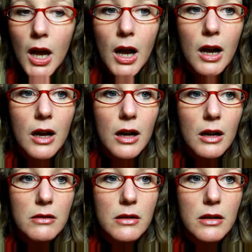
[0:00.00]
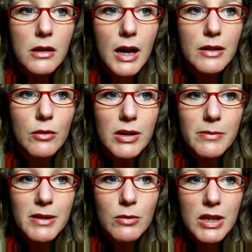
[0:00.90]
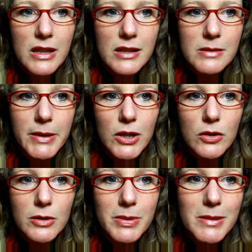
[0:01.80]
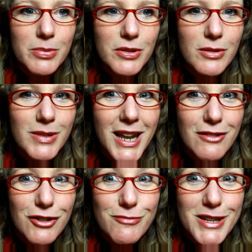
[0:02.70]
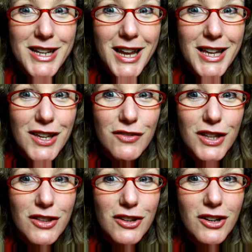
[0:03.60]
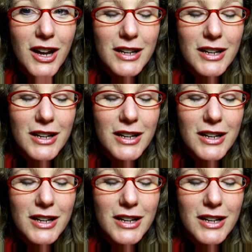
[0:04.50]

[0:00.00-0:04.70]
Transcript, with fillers: Uh, I don't want to be one of these paranoid people, but I don't want to be naive either.